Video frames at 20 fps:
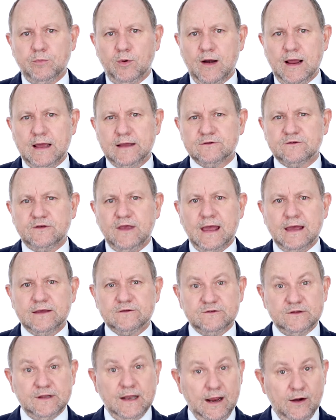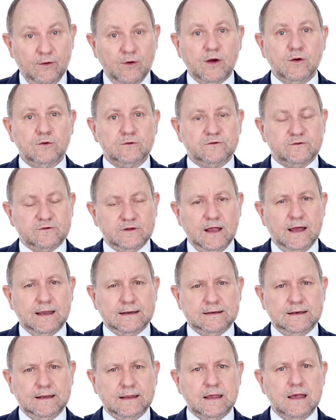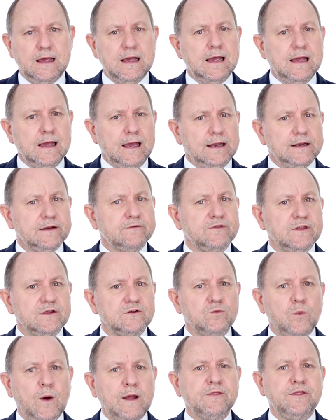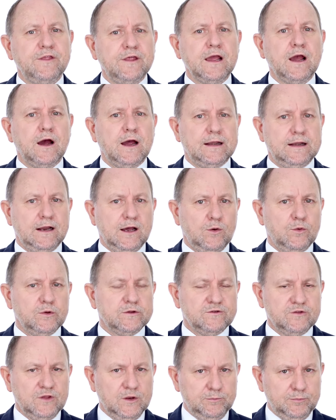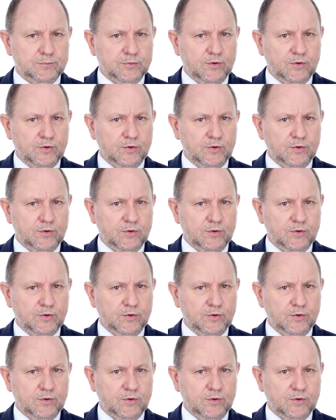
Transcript: brands has narrowed slightly. And if there's one thing I know, it's that